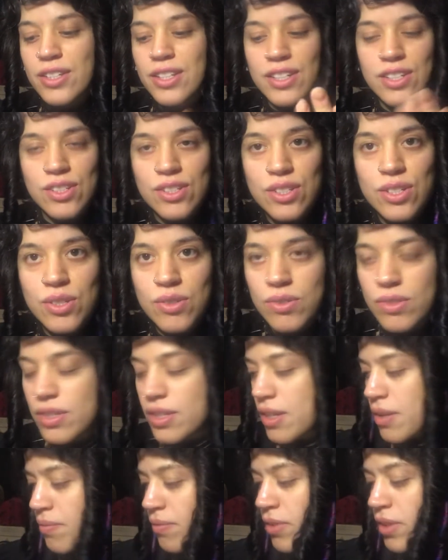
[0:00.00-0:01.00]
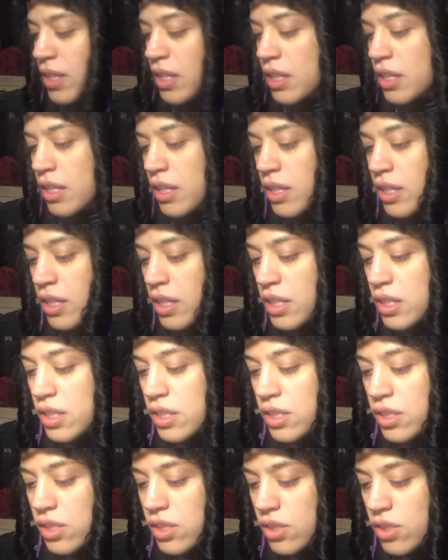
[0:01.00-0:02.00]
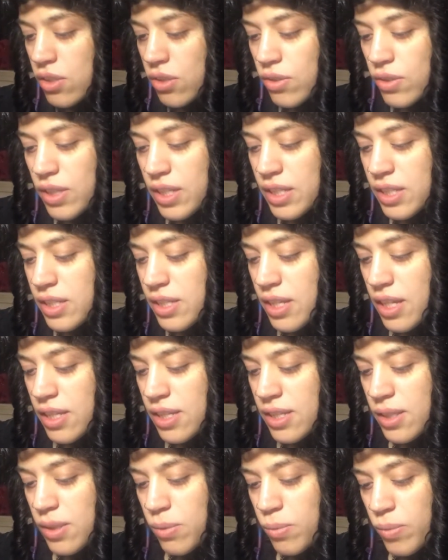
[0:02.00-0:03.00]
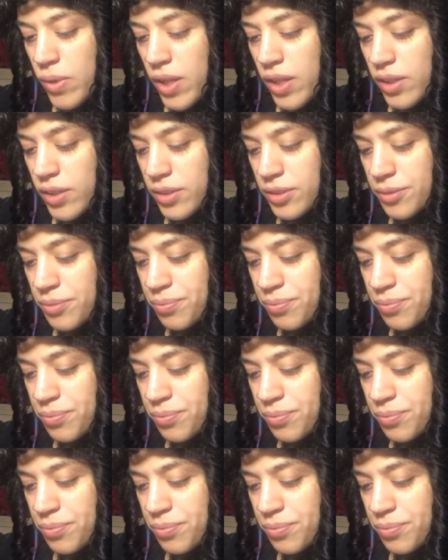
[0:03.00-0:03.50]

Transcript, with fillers: I just use them. So it says, the Well.